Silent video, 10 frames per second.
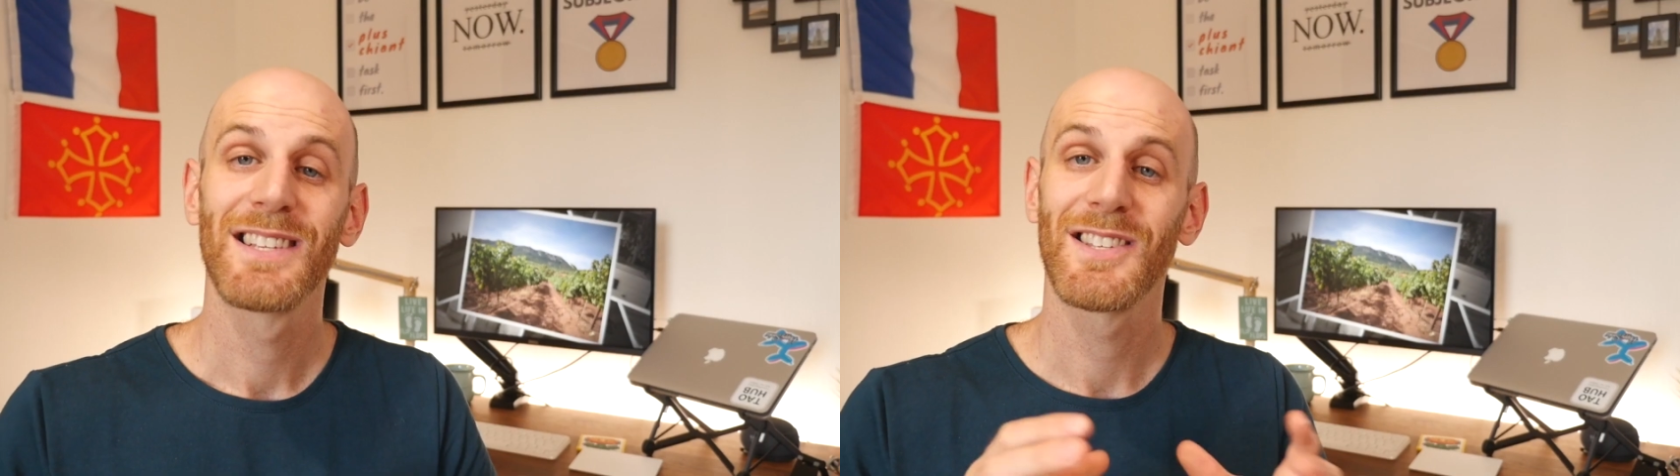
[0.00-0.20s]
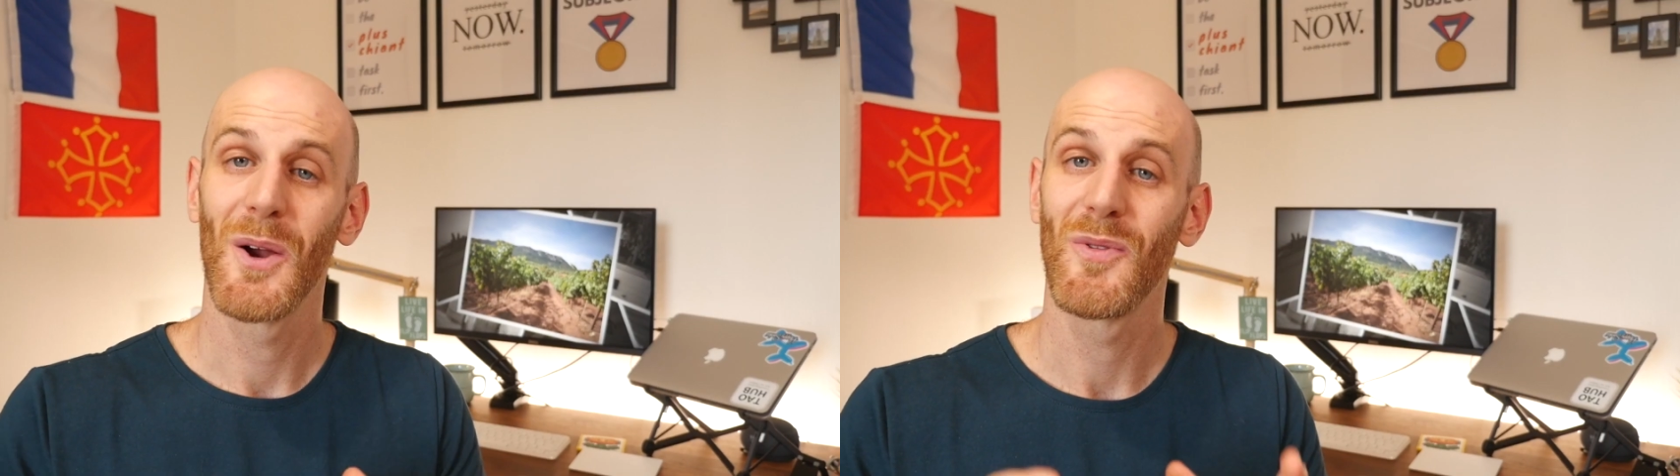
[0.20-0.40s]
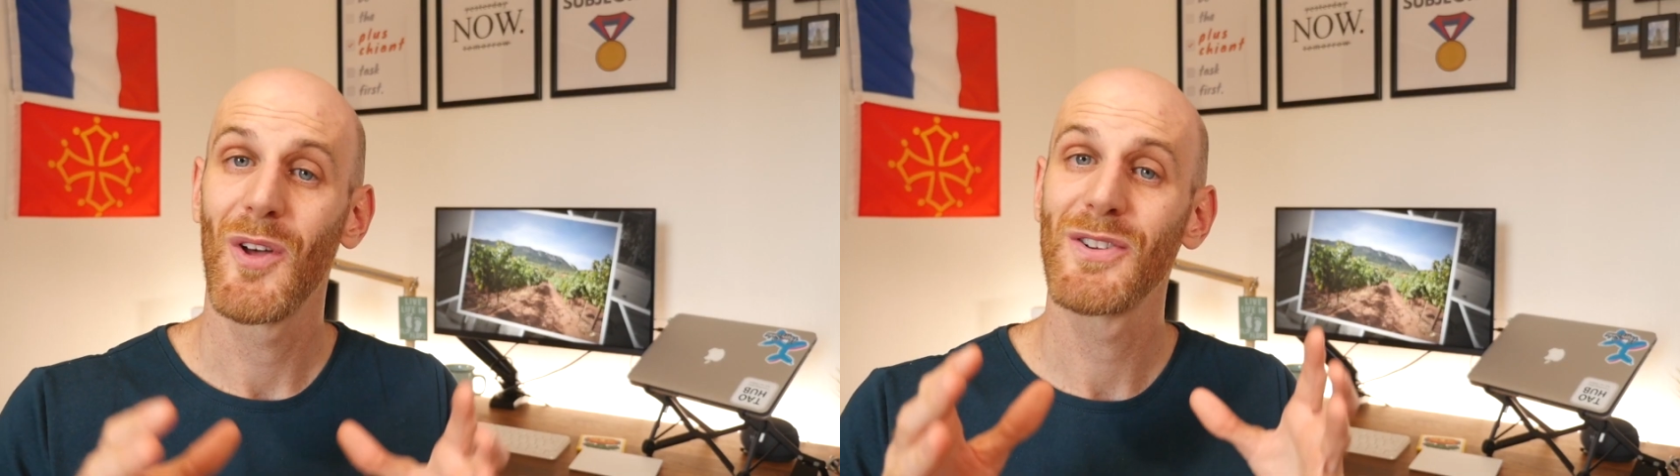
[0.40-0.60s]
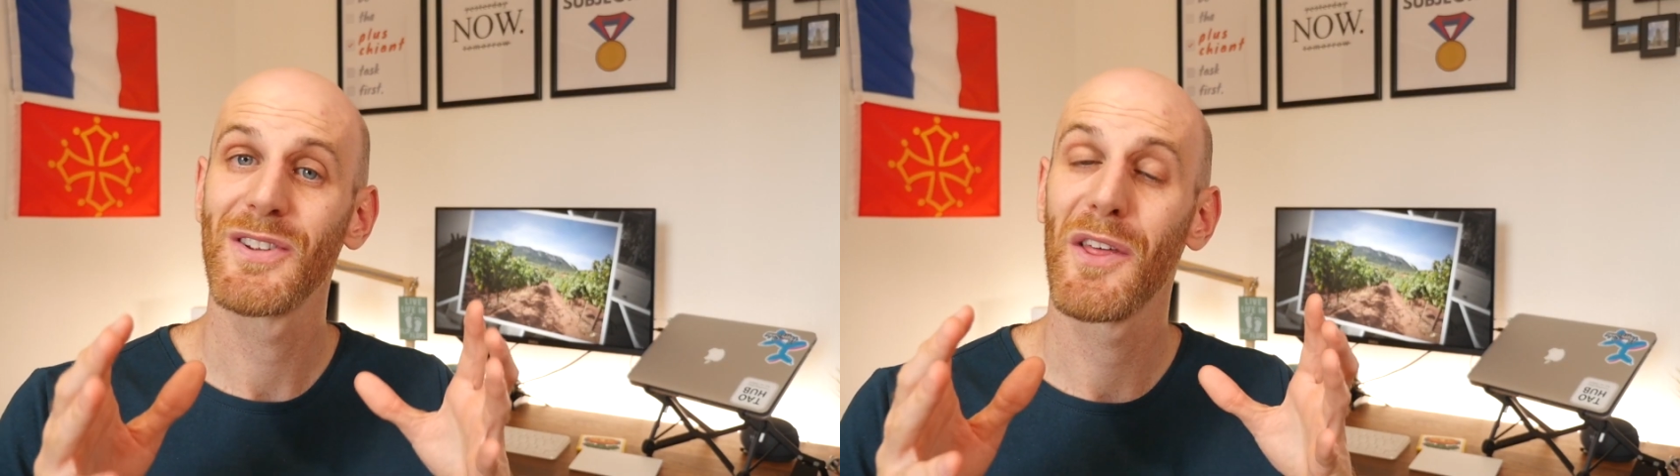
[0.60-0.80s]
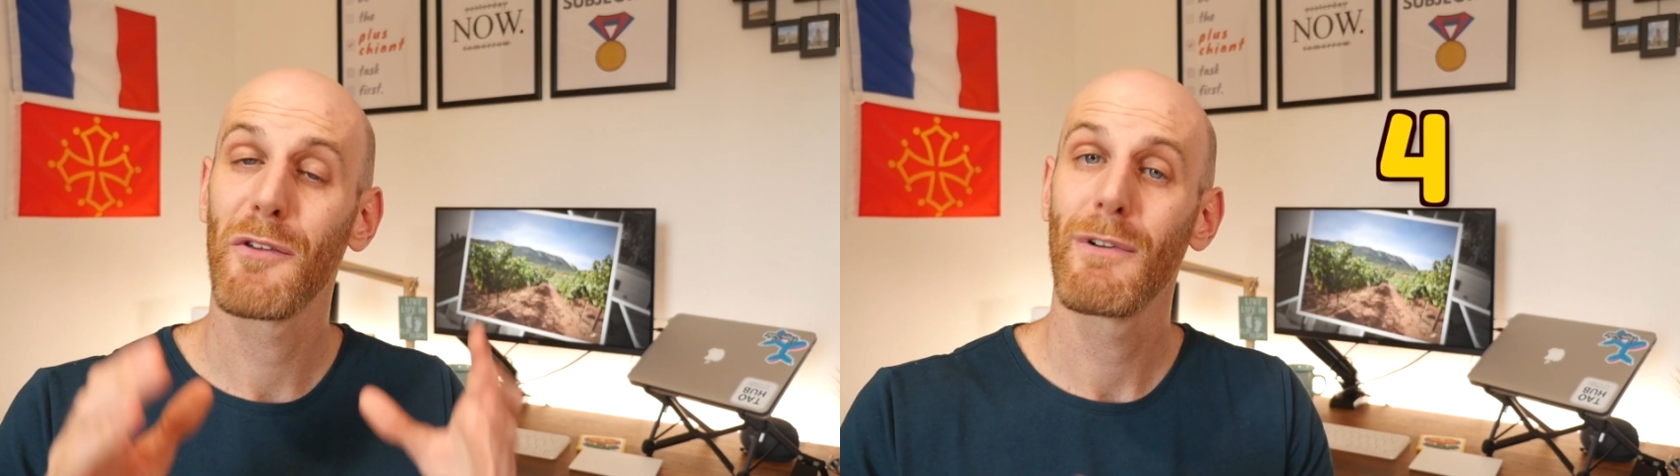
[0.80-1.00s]
So those are
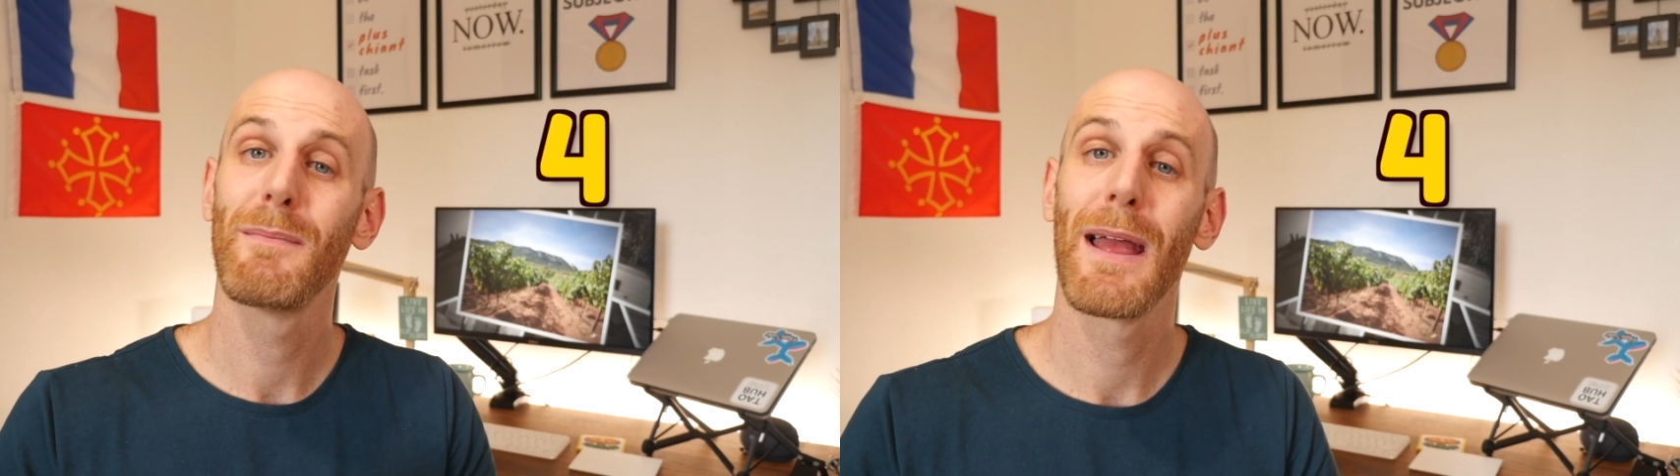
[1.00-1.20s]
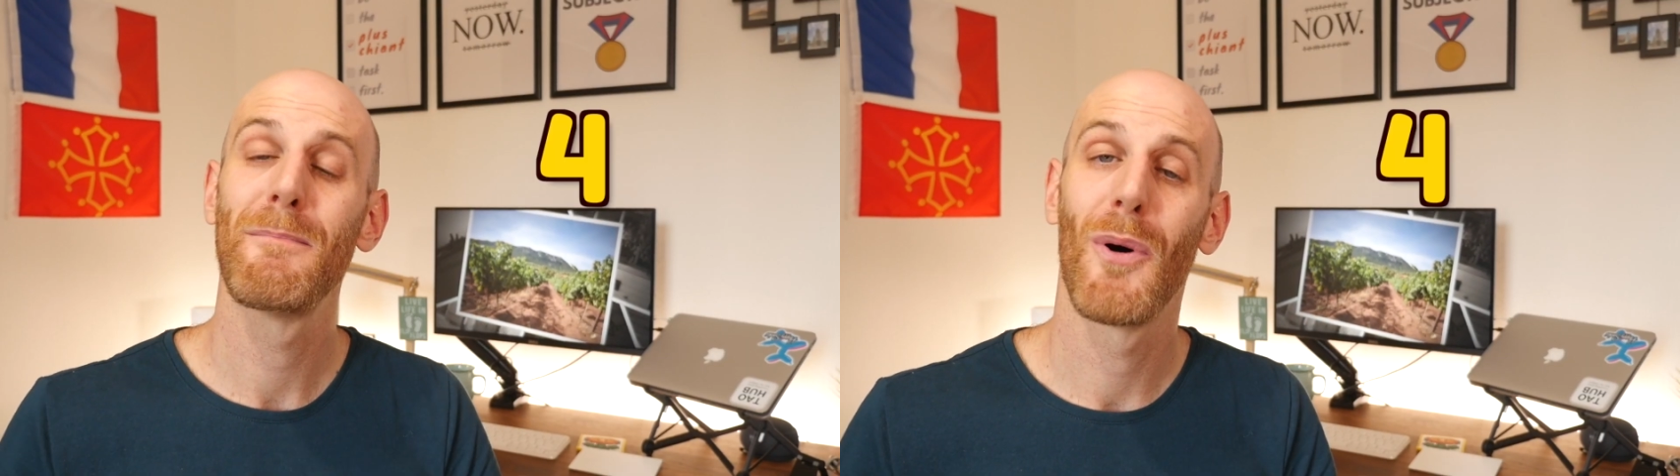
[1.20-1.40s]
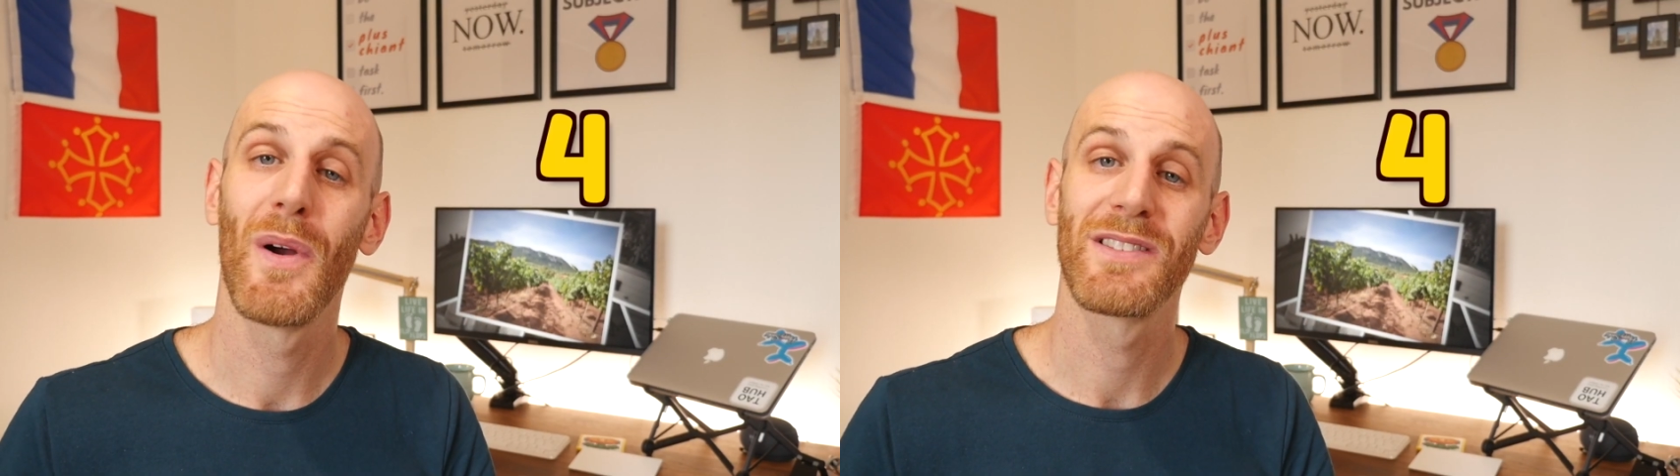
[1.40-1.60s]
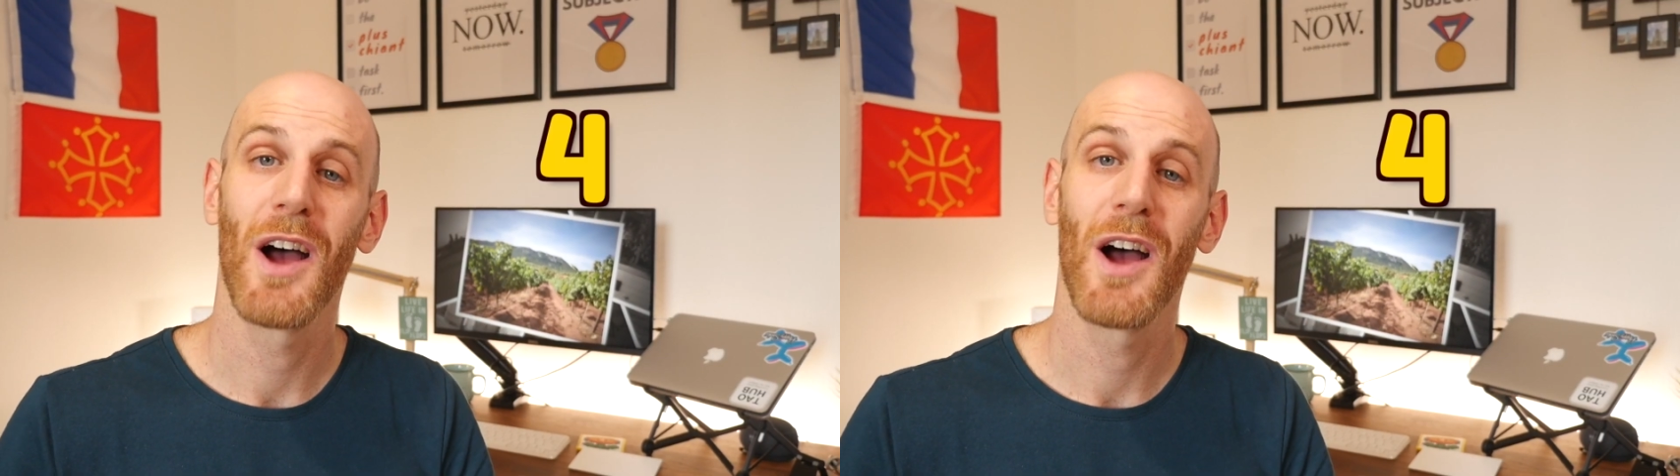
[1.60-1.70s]
the three main points